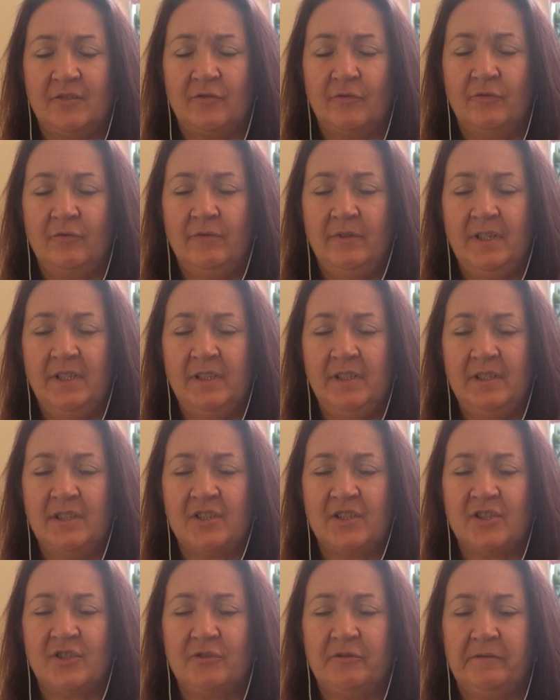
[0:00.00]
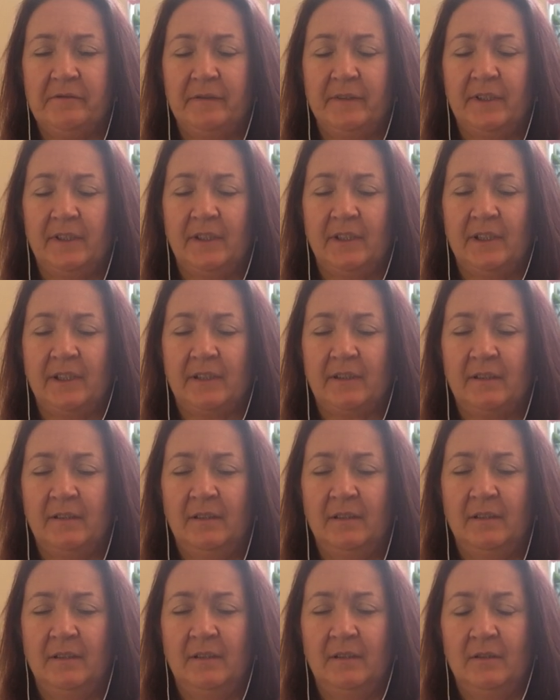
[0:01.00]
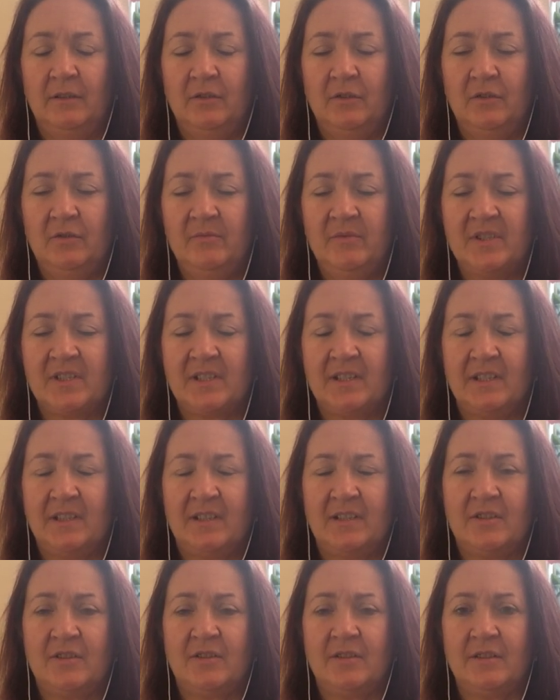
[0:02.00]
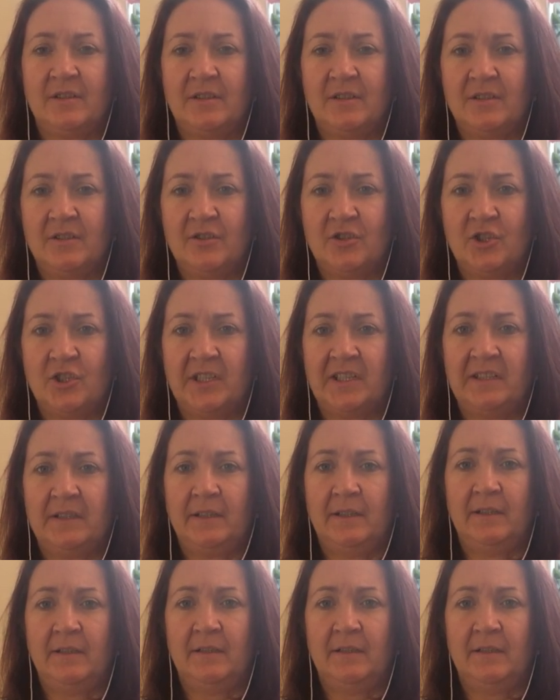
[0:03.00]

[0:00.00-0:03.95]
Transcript: of really softening there, almost kind of turning to jelly.